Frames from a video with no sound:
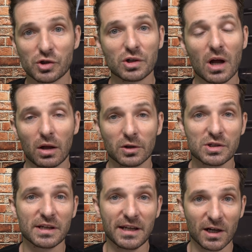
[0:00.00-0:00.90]

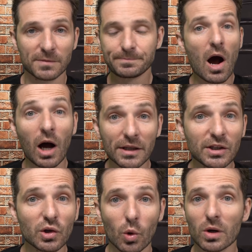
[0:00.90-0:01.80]
$400 a year
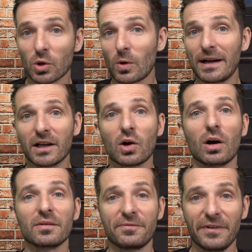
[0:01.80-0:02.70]
on your credit card